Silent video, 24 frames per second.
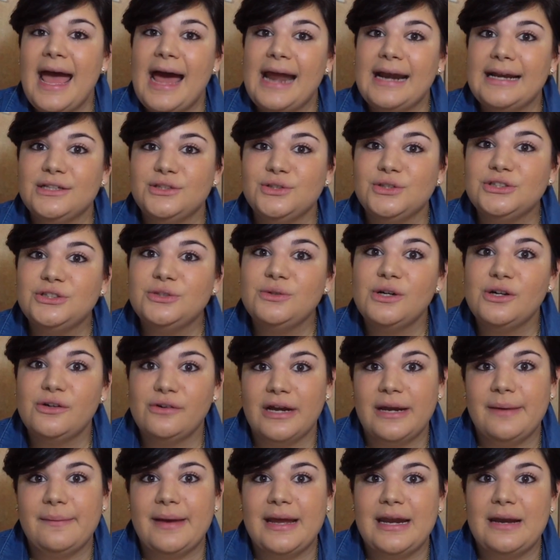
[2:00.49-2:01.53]
And it's also a
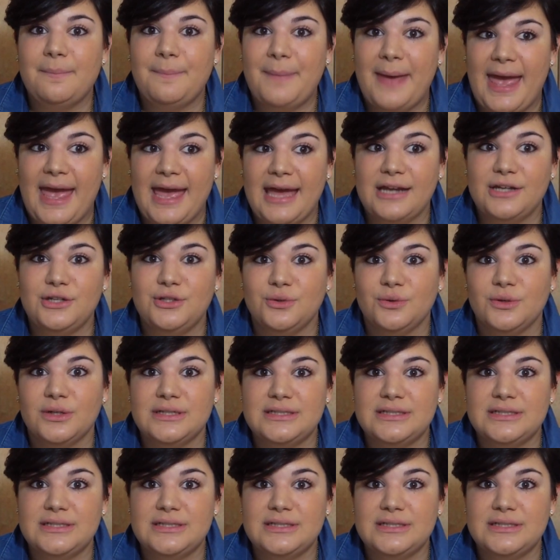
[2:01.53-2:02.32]
great way to pad your